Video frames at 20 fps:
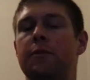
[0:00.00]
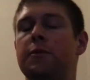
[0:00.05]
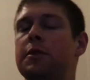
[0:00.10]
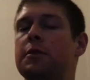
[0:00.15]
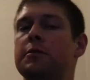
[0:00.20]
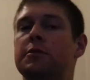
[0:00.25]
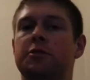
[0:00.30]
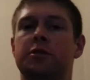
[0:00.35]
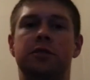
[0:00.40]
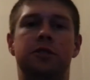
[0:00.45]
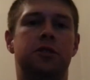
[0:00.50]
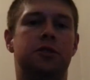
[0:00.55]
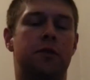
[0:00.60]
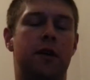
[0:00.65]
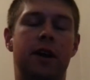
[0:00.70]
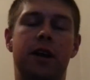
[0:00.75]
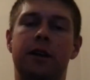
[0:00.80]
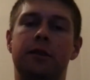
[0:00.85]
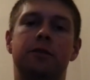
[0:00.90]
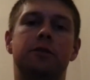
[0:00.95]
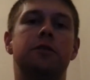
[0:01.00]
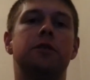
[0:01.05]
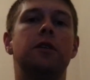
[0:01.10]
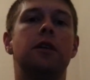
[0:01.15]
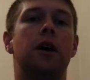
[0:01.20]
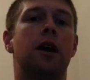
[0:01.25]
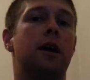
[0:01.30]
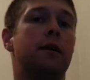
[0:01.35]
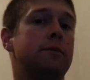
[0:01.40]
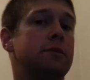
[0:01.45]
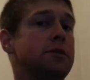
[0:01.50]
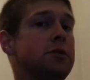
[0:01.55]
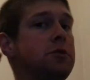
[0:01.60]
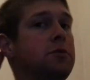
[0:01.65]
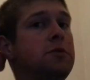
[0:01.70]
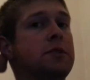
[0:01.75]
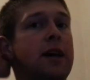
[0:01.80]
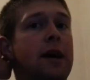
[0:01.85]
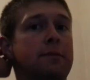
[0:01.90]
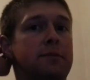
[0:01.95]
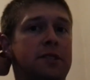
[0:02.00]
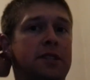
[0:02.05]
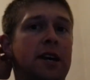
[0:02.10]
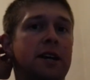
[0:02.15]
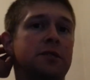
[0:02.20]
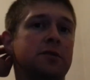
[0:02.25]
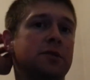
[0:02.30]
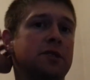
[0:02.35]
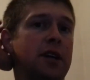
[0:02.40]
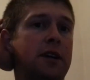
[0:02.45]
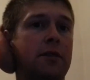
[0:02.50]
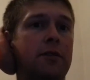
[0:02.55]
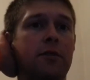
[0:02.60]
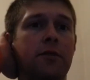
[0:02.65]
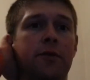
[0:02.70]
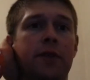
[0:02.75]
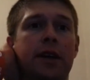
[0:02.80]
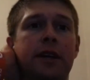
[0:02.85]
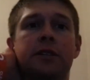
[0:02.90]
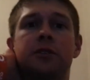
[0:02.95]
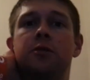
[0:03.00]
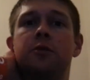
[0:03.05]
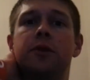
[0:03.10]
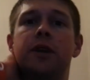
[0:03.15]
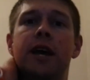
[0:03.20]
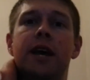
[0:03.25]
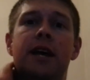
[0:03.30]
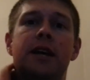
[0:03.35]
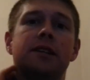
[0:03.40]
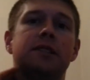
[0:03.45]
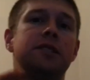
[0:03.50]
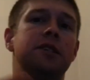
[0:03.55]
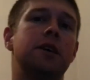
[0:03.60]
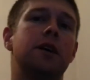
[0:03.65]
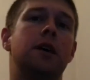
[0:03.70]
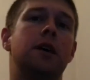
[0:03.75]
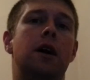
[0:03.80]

usually train 2 times a day, so say you're doing like 2 days,